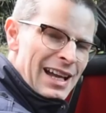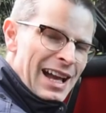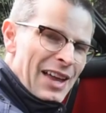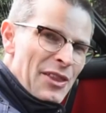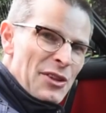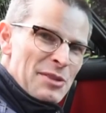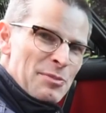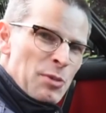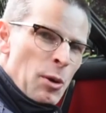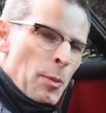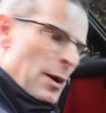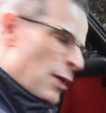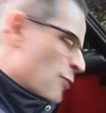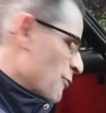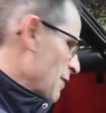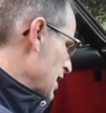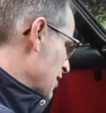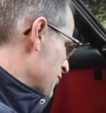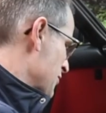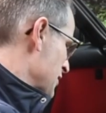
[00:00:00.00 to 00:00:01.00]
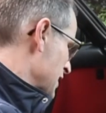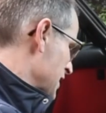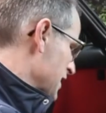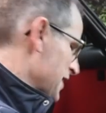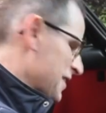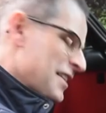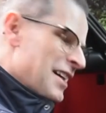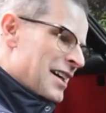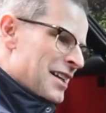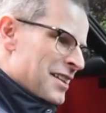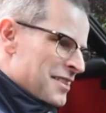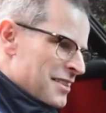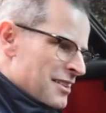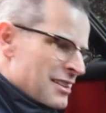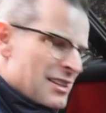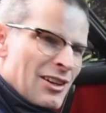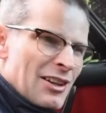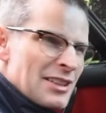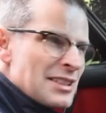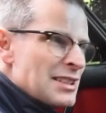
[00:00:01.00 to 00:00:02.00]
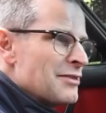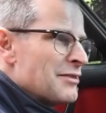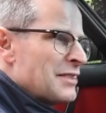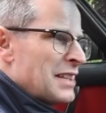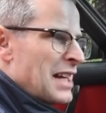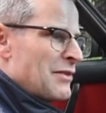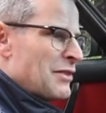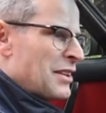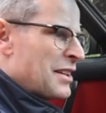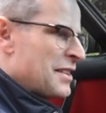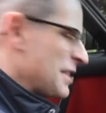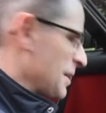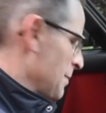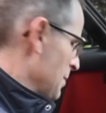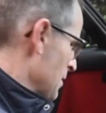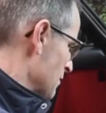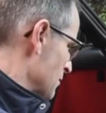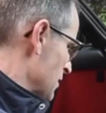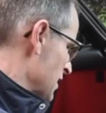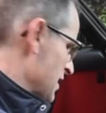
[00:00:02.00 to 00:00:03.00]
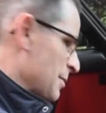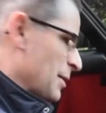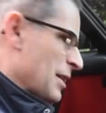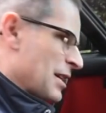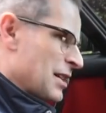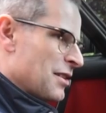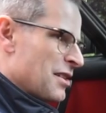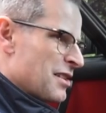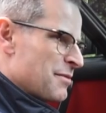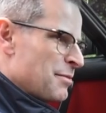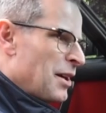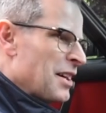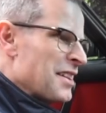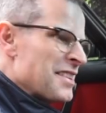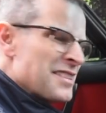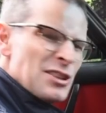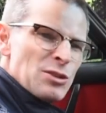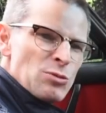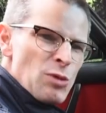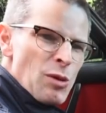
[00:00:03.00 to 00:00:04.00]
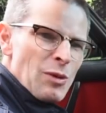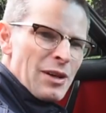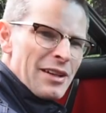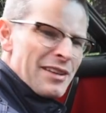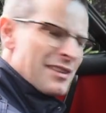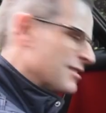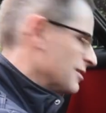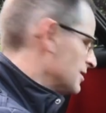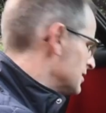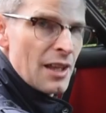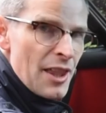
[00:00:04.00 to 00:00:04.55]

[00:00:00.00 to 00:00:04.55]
And there's a pop-out rack for your cassettes. Now, I don't even have a cassette player in most of my cars, but I still want one.